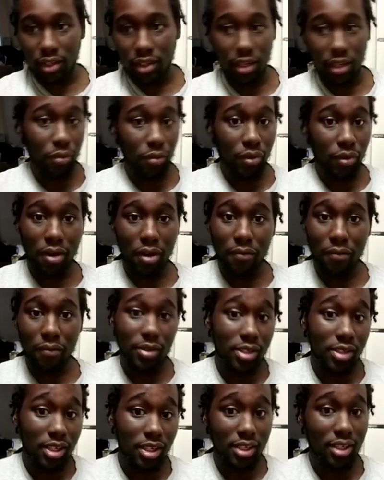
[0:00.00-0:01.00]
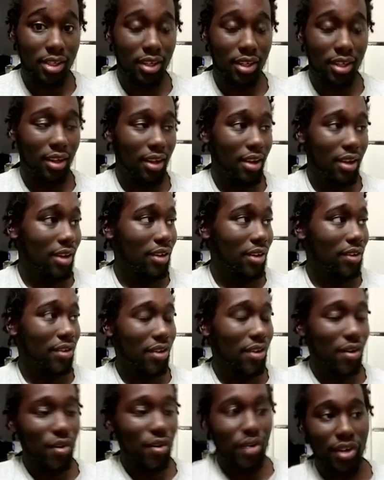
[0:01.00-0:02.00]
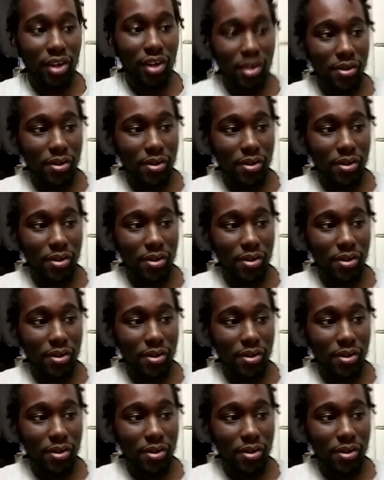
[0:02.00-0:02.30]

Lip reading: then he went off for 60. You know, and